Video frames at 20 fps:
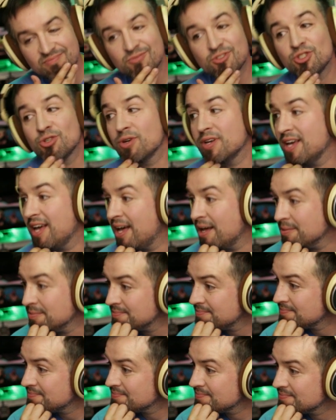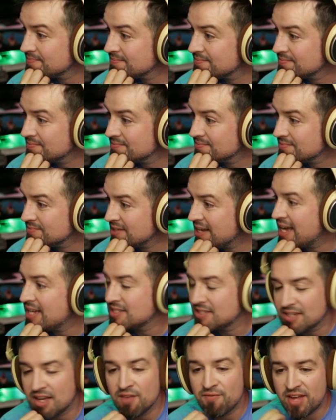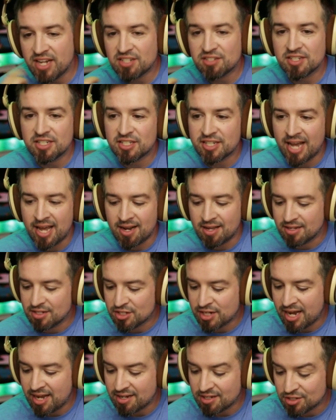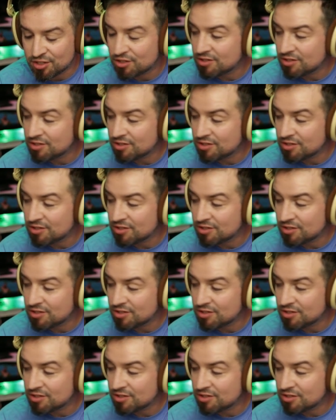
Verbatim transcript: So yeah, yes. Eventually, China, China,